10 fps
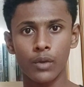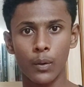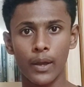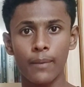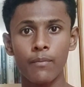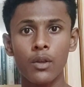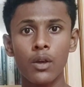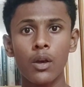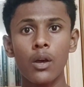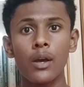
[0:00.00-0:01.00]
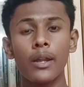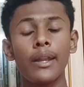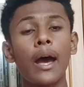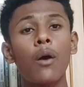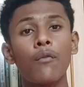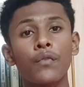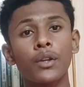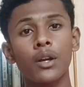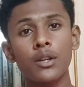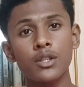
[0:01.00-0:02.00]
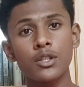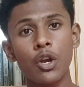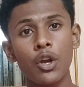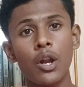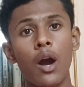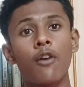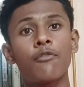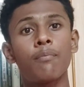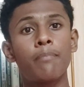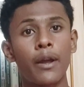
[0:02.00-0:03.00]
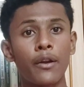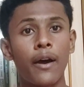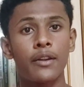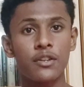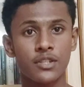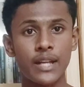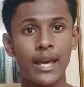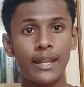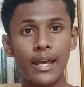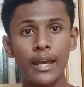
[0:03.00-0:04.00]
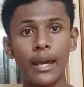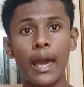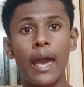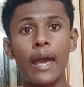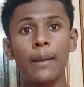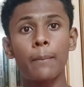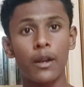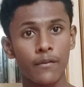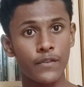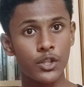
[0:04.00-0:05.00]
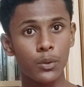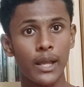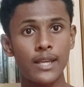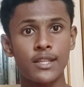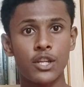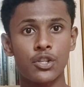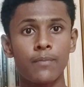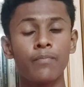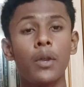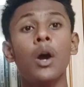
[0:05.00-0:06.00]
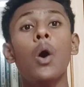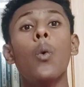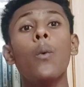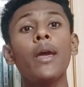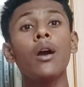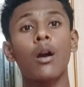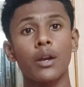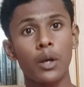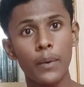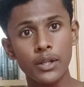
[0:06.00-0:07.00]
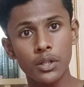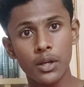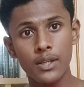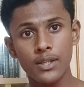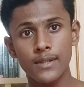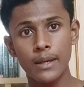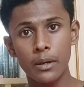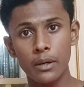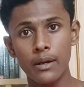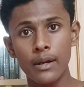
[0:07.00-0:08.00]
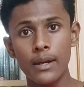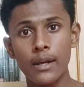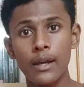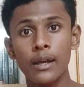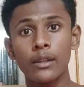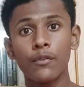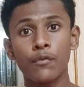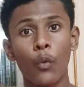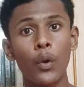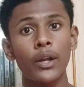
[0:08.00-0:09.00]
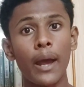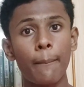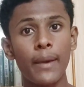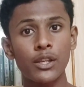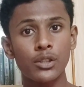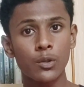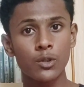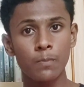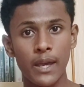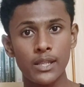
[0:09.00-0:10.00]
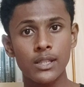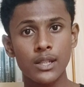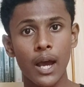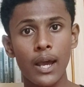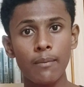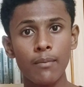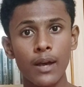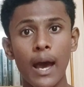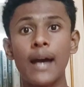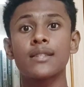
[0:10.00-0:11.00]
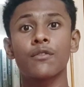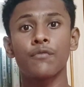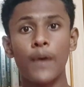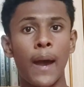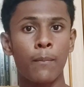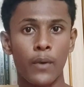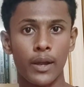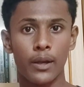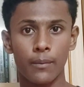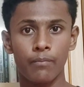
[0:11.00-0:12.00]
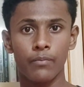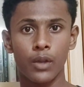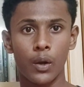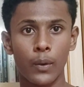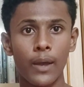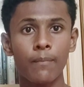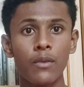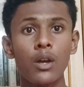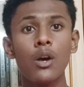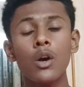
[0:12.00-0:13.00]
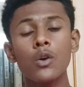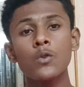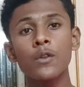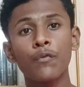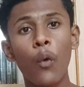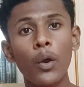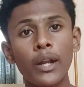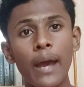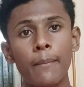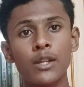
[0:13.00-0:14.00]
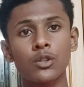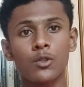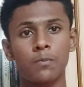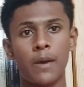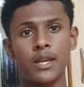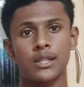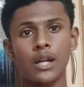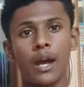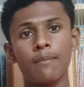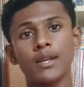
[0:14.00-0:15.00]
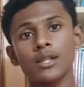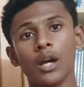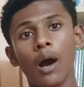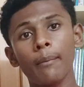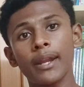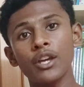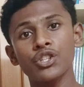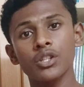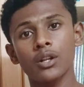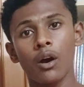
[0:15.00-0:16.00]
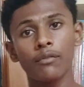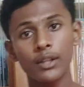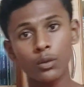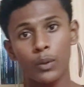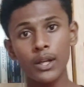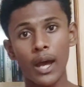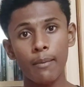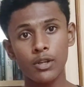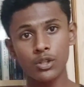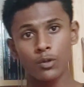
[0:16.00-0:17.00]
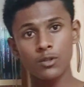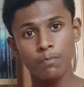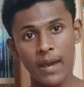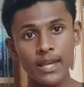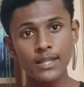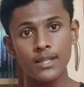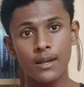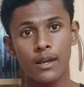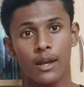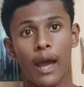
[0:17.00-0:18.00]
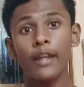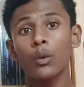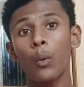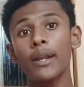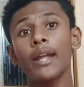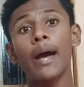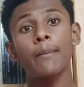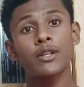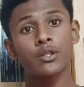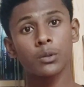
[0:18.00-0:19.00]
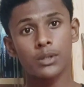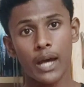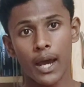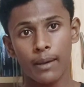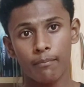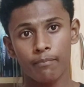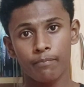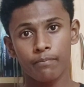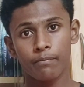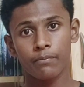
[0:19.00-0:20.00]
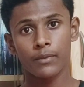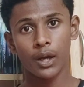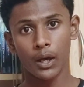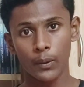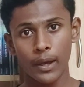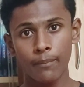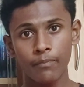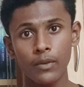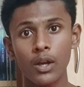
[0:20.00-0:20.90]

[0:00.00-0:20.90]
Okay? Now, for the concern of better understanding and better visualization, we are going to consider the four-dimensional space-time as a fabric. Okay? So the four-dimensional space-time is a combination of the three-dimensional space and the one-dimensional time. Okay?